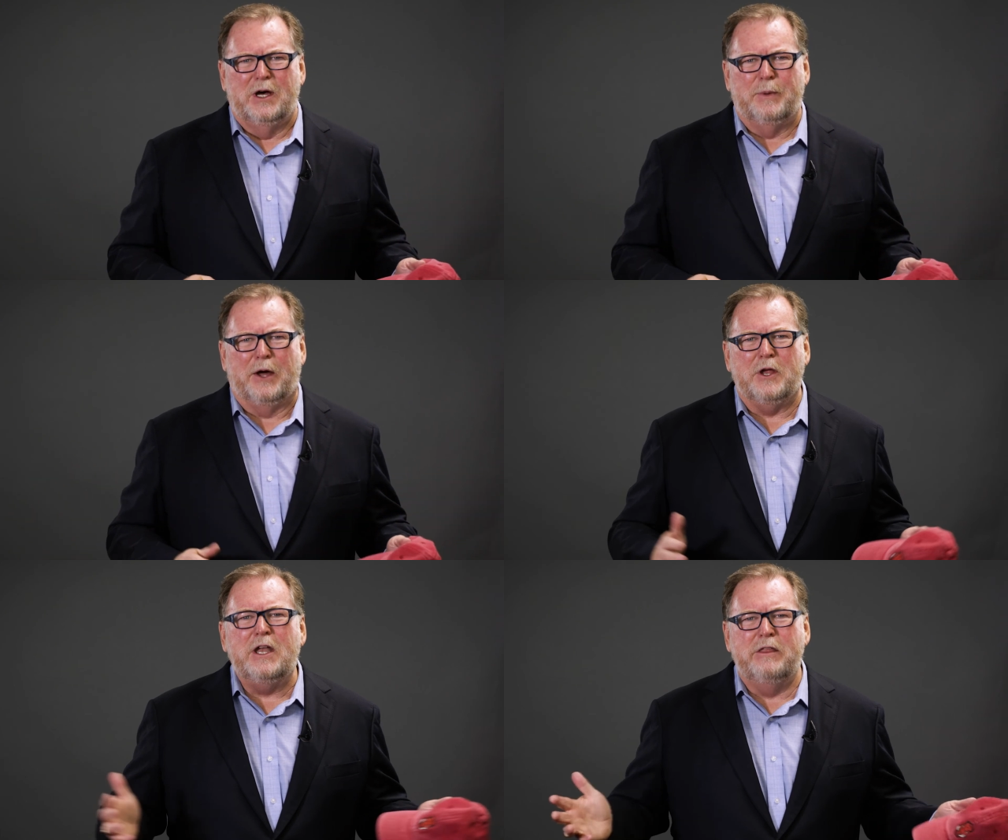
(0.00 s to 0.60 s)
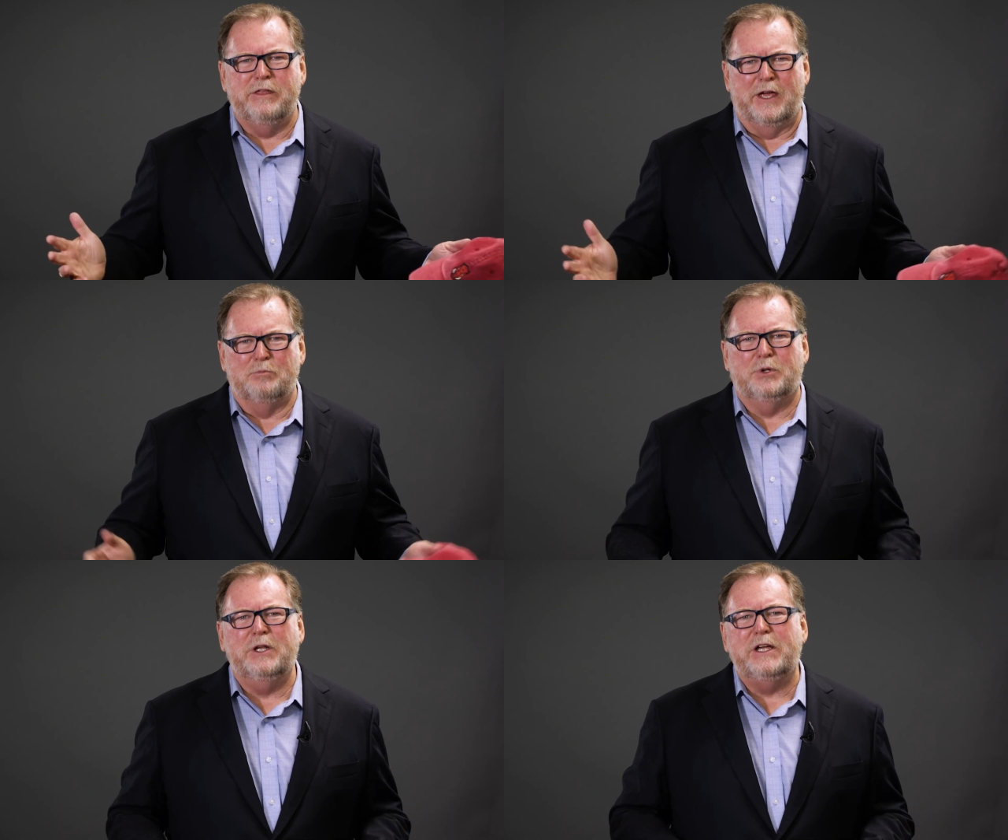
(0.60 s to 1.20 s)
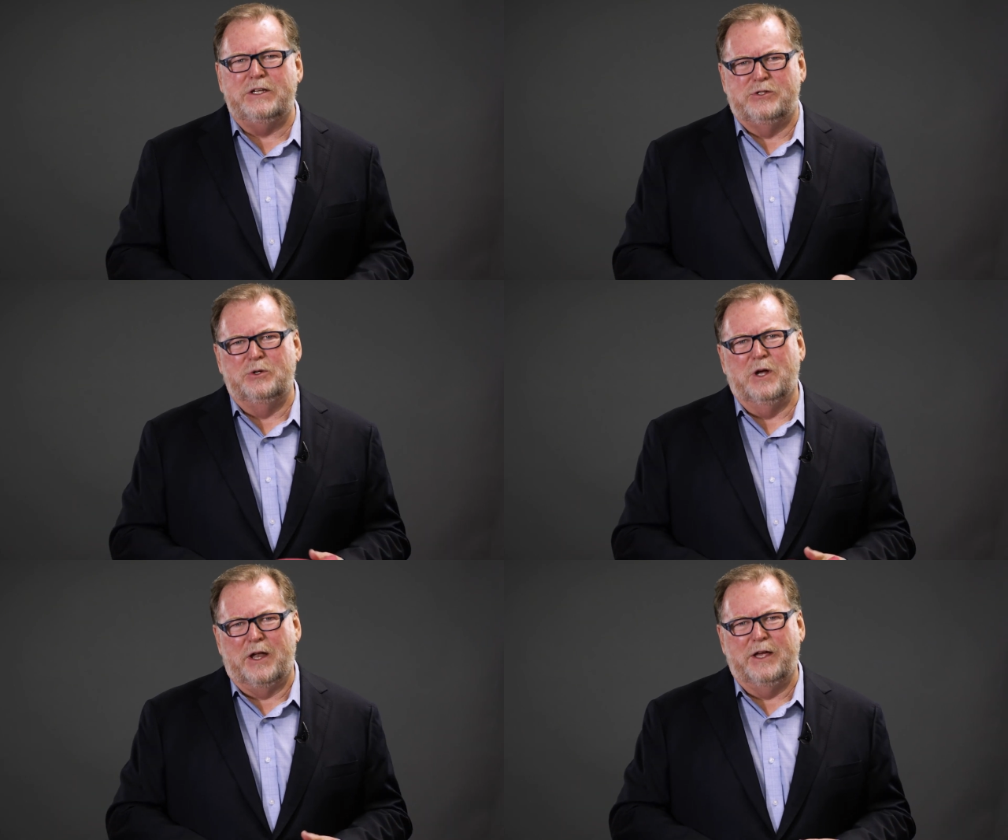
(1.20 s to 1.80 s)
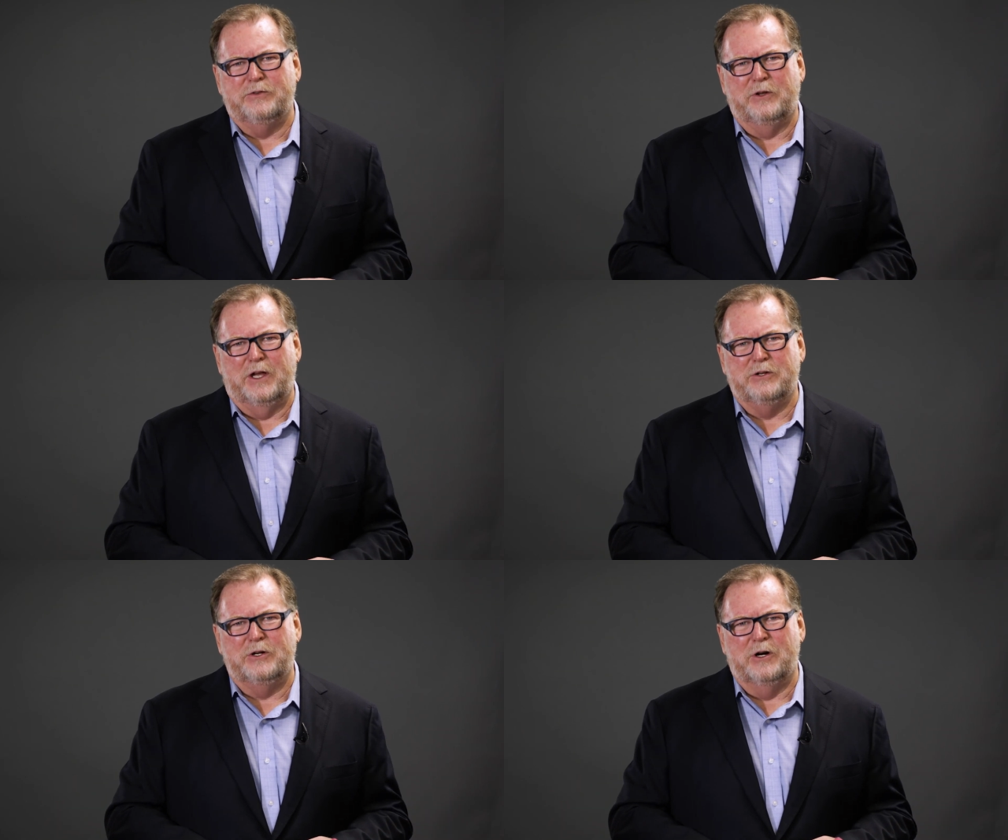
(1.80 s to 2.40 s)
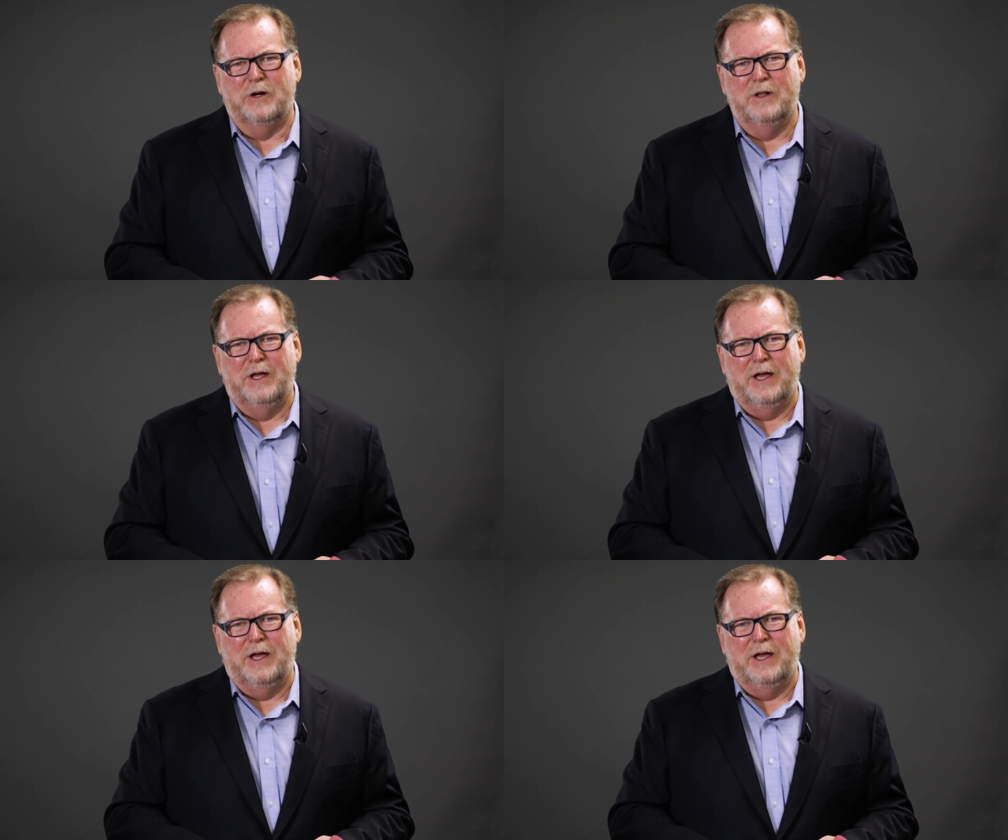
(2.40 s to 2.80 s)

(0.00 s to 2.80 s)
about anything, please do not hesitate to call.